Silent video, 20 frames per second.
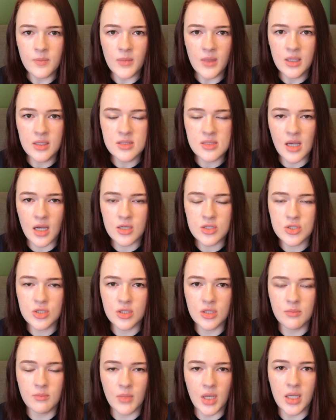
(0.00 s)
is
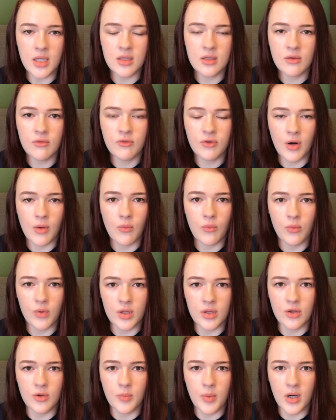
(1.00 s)
actually made from
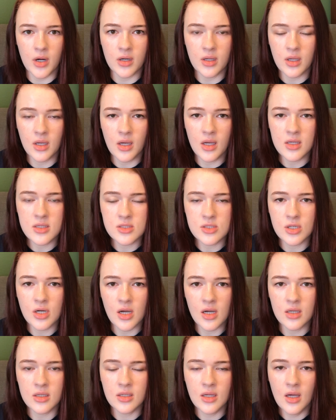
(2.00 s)
willow bark
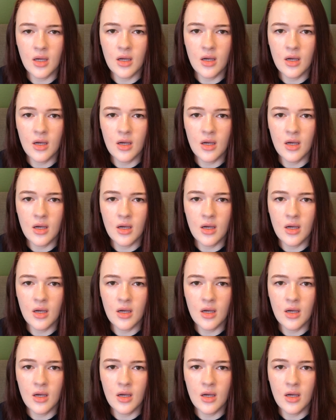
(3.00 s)
extract